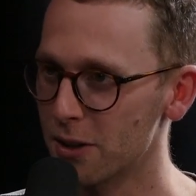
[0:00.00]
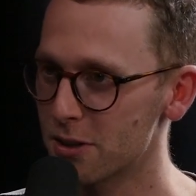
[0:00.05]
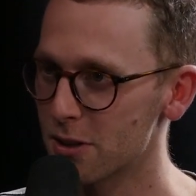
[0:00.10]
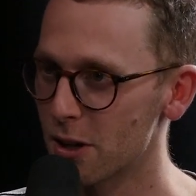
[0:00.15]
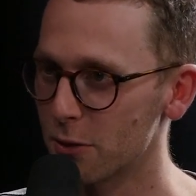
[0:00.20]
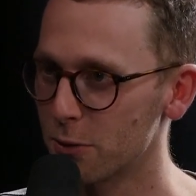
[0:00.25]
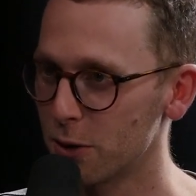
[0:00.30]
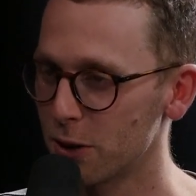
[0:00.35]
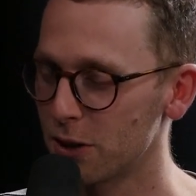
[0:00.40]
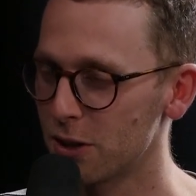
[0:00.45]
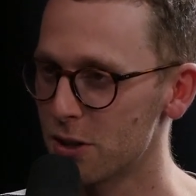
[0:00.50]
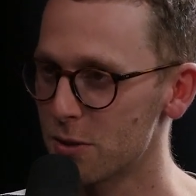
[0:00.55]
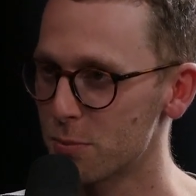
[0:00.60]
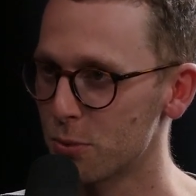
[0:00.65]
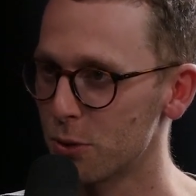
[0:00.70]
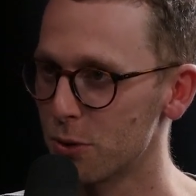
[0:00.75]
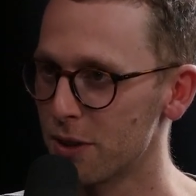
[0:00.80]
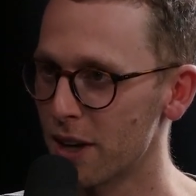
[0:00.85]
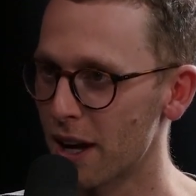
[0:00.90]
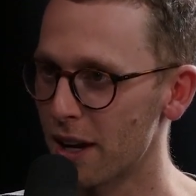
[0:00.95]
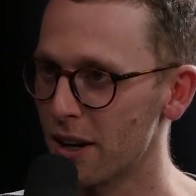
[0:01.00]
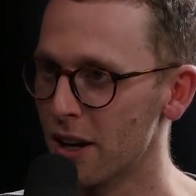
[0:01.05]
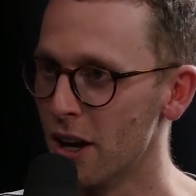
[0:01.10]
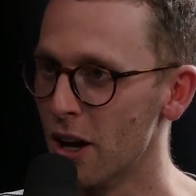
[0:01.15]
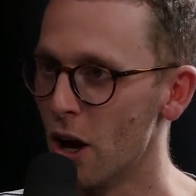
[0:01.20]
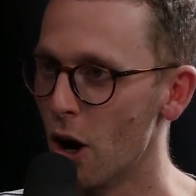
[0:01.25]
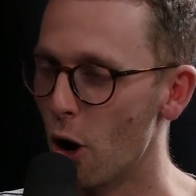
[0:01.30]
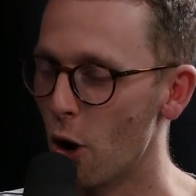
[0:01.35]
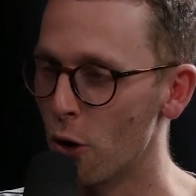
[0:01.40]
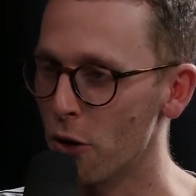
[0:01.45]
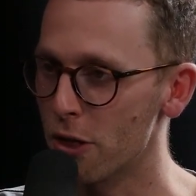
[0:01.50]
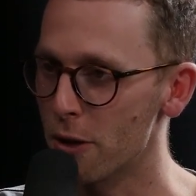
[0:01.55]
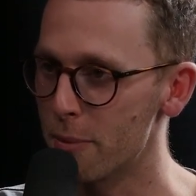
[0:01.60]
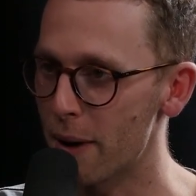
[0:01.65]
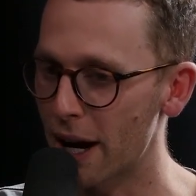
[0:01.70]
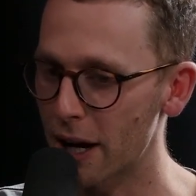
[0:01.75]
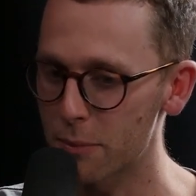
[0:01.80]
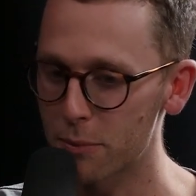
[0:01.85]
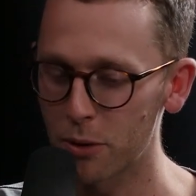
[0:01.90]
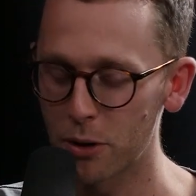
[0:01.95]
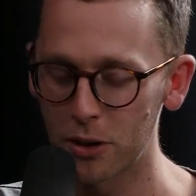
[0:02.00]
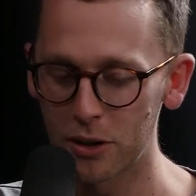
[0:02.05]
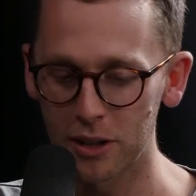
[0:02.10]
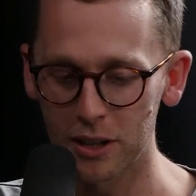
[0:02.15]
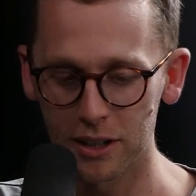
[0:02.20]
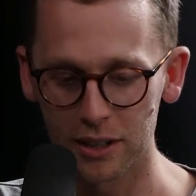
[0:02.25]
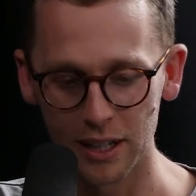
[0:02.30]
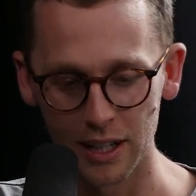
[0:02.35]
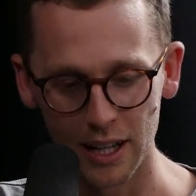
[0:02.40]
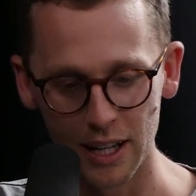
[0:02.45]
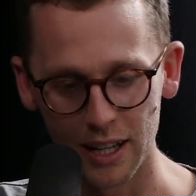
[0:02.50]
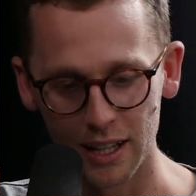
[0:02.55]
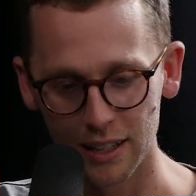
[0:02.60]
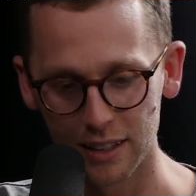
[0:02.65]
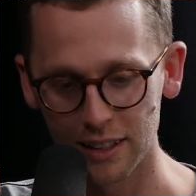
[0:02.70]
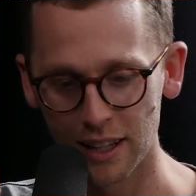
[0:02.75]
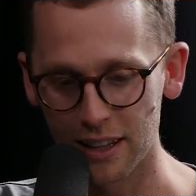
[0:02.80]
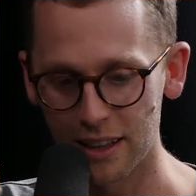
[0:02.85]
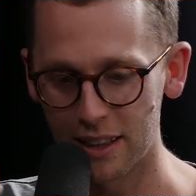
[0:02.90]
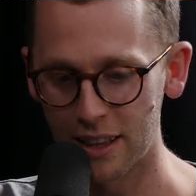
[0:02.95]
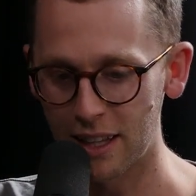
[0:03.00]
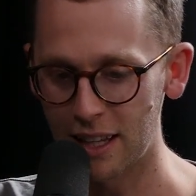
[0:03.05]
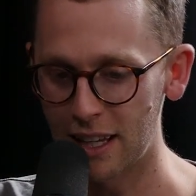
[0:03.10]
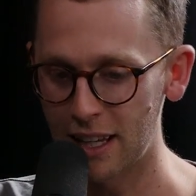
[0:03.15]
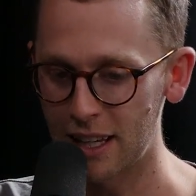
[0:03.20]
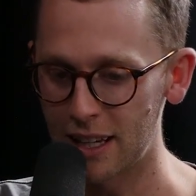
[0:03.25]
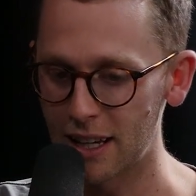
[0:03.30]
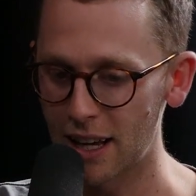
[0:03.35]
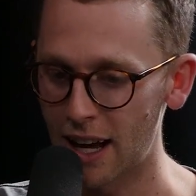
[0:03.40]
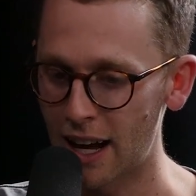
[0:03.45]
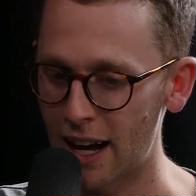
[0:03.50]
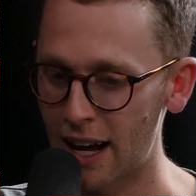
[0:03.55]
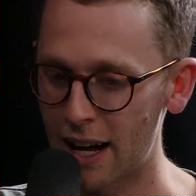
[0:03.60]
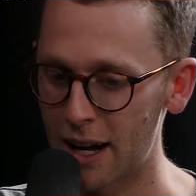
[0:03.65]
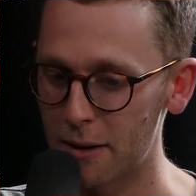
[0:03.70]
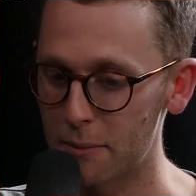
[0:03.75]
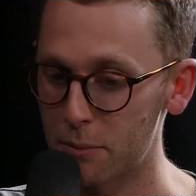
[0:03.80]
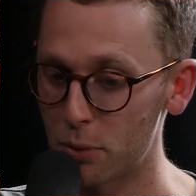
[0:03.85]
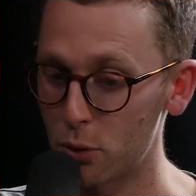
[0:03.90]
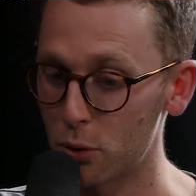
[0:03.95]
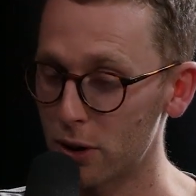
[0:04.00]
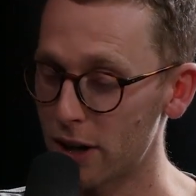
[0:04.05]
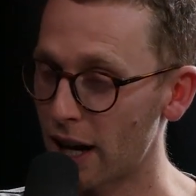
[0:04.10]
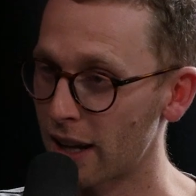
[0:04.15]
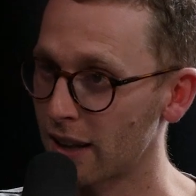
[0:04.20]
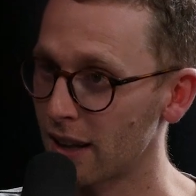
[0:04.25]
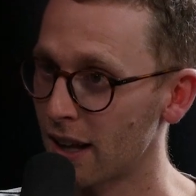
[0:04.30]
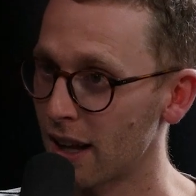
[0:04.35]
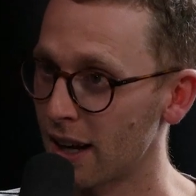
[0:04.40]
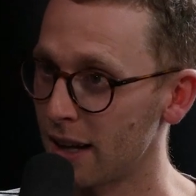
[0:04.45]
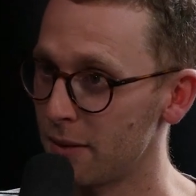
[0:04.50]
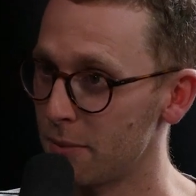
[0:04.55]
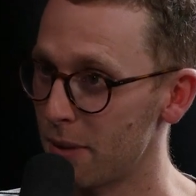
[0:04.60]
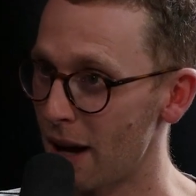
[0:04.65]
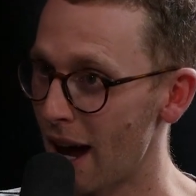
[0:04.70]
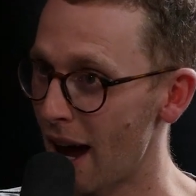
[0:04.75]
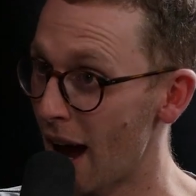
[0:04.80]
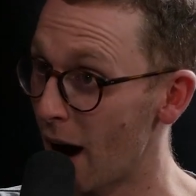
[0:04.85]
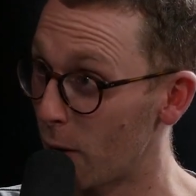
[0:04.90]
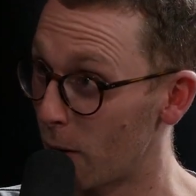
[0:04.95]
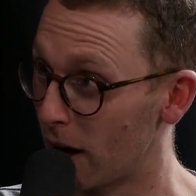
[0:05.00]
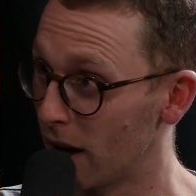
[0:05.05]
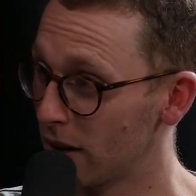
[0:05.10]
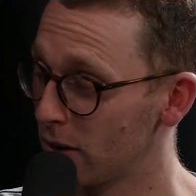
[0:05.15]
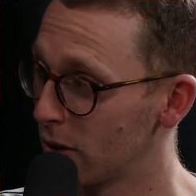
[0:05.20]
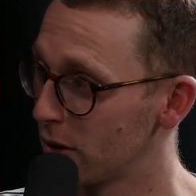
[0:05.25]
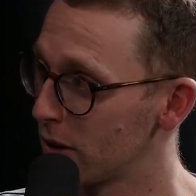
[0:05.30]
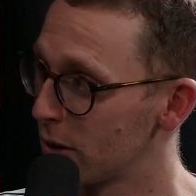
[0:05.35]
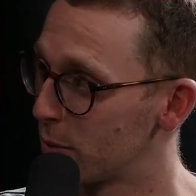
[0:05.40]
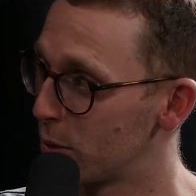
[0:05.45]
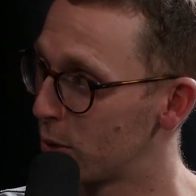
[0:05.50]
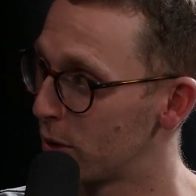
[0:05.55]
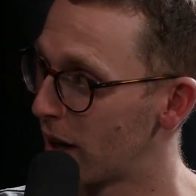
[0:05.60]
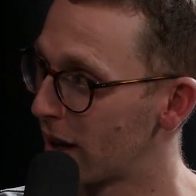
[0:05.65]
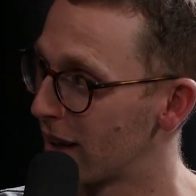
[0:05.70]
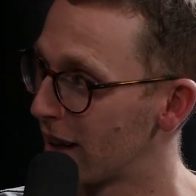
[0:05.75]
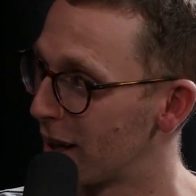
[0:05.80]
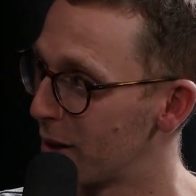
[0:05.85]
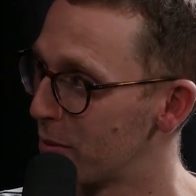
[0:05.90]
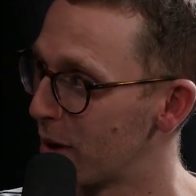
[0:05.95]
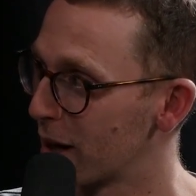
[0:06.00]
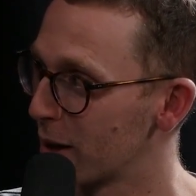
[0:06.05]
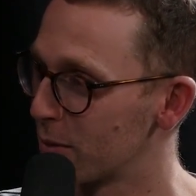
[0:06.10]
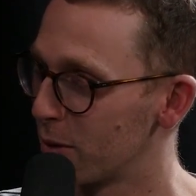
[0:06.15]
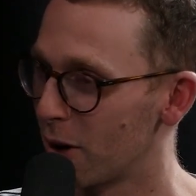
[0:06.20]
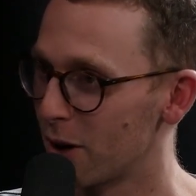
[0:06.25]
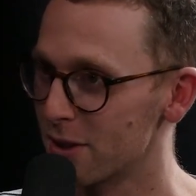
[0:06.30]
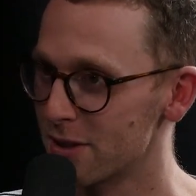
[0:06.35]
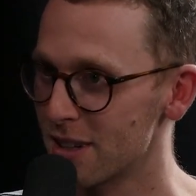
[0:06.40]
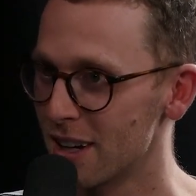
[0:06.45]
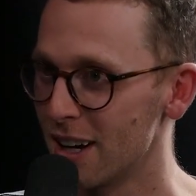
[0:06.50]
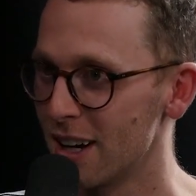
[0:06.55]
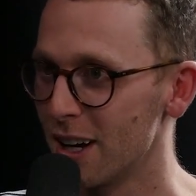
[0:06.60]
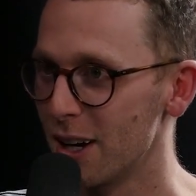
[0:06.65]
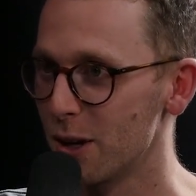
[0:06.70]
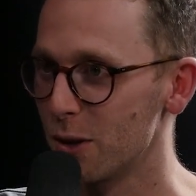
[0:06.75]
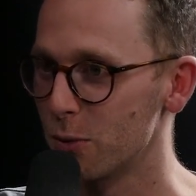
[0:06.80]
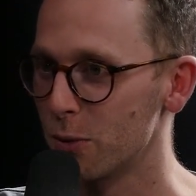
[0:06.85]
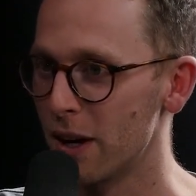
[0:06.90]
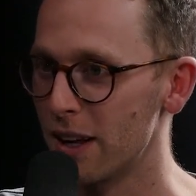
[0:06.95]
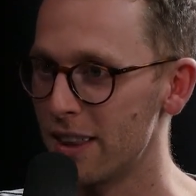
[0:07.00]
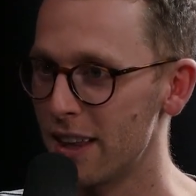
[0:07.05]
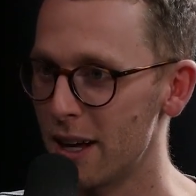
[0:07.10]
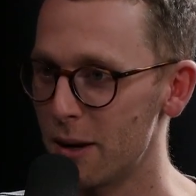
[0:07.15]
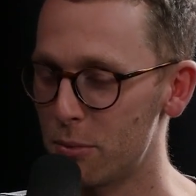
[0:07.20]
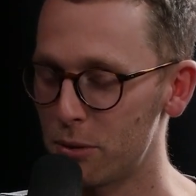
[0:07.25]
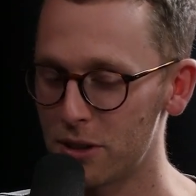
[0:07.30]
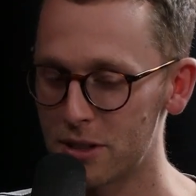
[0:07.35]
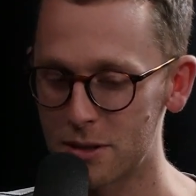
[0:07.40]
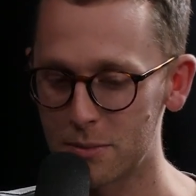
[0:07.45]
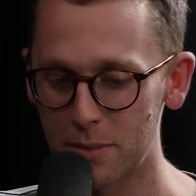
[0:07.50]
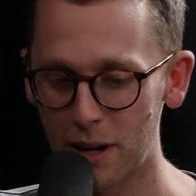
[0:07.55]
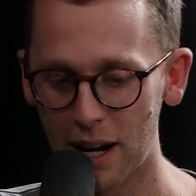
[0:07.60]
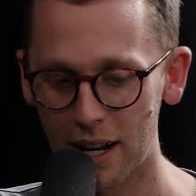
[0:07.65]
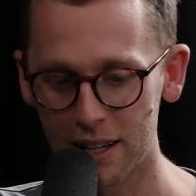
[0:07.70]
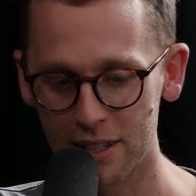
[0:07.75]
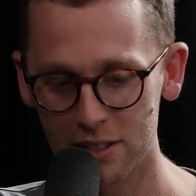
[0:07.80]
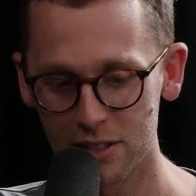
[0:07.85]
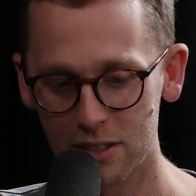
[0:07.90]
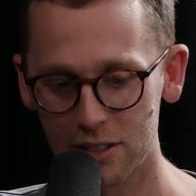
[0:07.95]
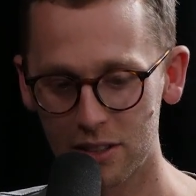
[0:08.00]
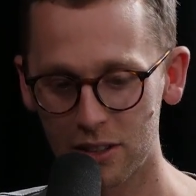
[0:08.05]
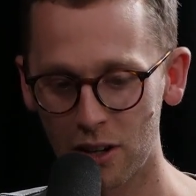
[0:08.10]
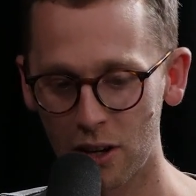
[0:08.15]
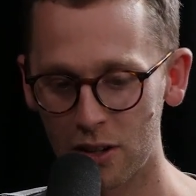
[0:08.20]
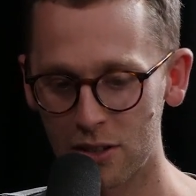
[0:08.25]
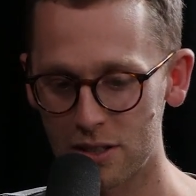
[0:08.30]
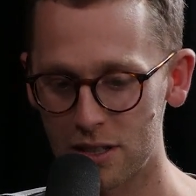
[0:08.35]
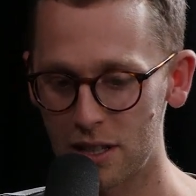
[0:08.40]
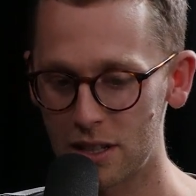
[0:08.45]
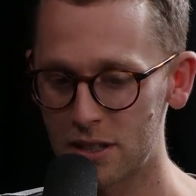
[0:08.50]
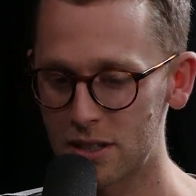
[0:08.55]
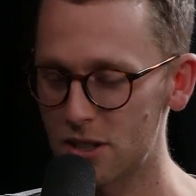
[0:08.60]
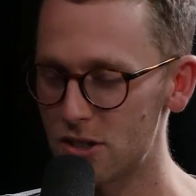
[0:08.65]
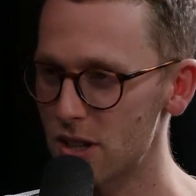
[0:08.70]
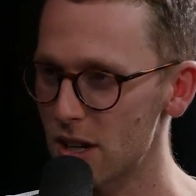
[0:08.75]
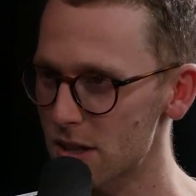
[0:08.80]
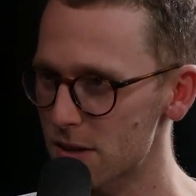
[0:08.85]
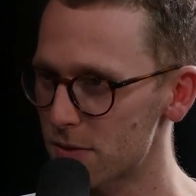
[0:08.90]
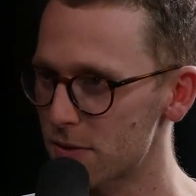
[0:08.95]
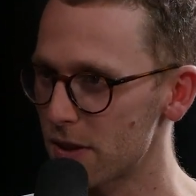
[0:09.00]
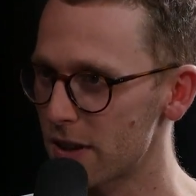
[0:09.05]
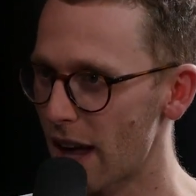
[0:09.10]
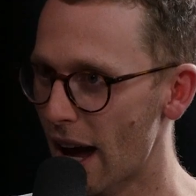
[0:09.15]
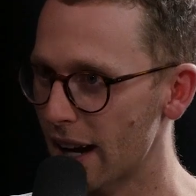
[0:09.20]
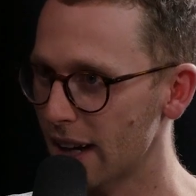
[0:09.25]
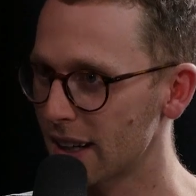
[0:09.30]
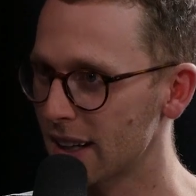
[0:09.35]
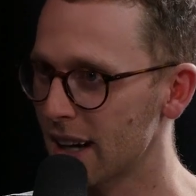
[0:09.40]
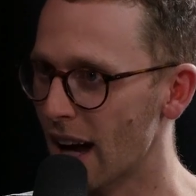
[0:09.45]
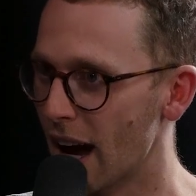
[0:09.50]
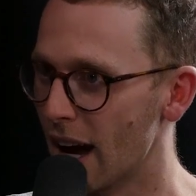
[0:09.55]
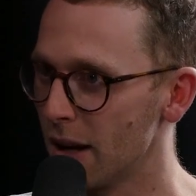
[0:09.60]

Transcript: So if we can just put that on the back burner, let the Port Adelaide Power, not the Port Adelaide Magpies, wear their prison bars Guernsey. Is it just for that game?